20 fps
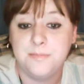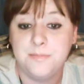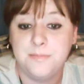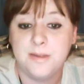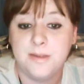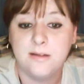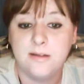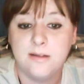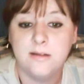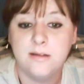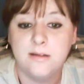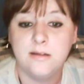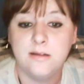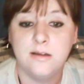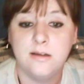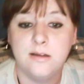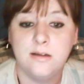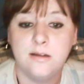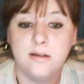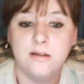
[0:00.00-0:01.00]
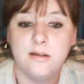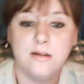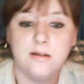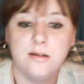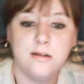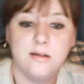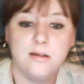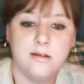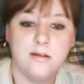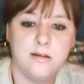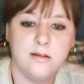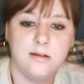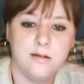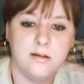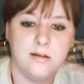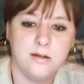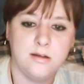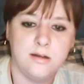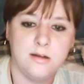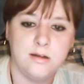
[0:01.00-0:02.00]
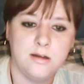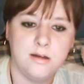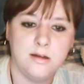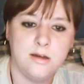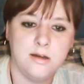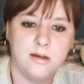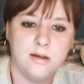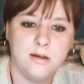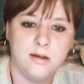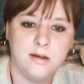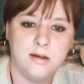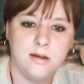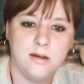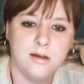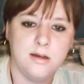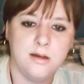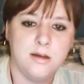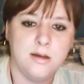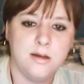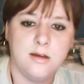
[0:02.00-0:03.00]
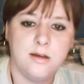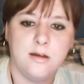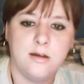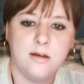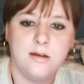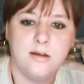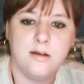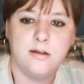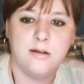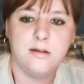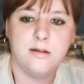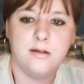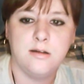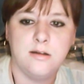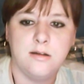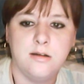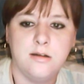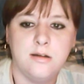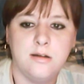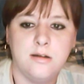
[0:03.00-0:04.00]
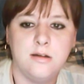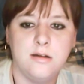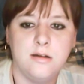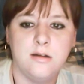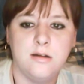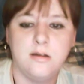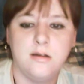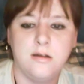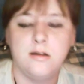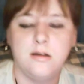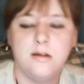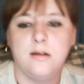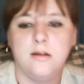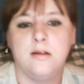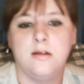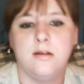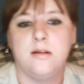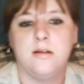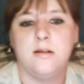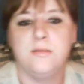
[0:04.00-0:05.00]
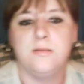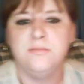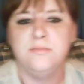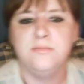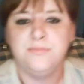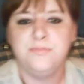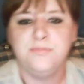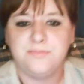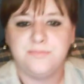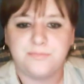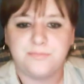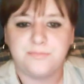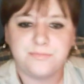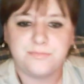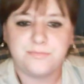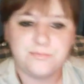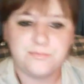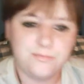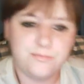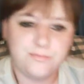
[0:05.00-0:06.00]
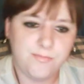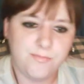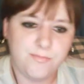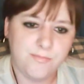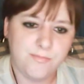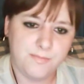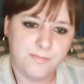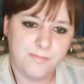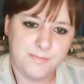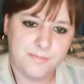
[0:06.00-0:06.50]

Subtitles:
No one is speaking in this clip.